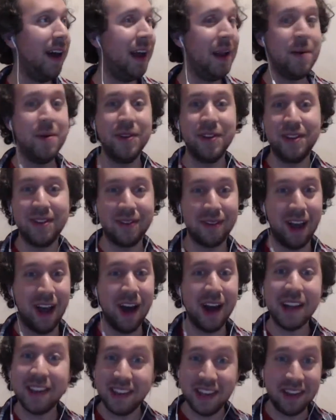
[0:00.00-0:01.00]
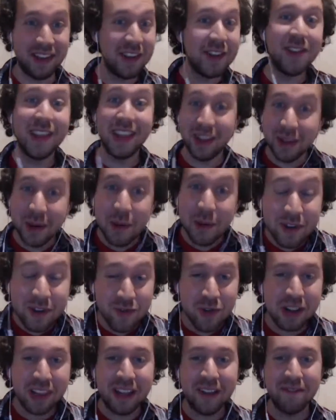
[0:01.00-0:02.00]
It was honestly it was
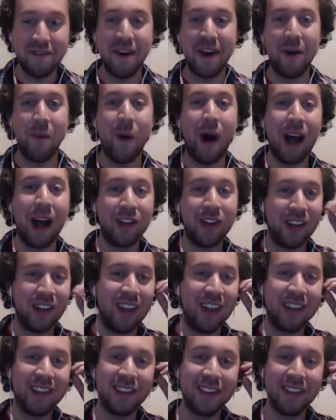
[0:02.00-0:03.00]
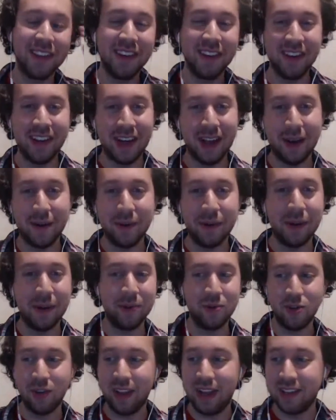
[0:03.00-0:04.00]
really fun watching this. I
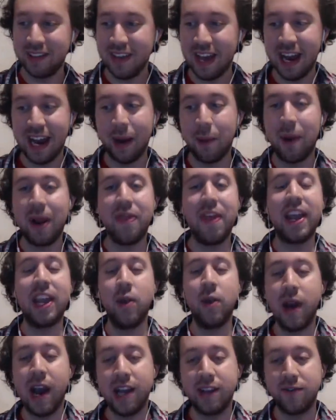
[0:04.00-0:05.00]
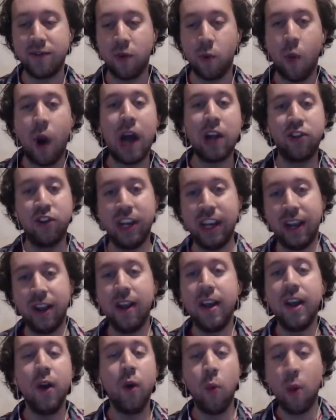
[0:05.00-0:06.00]
was really excited. I want to thank you guys for watching
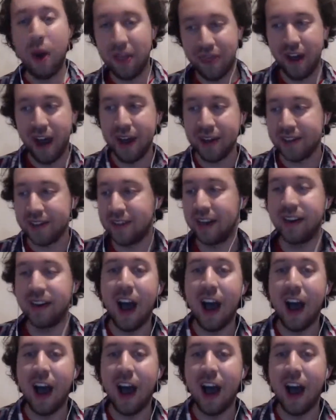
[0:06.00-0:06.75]
with us and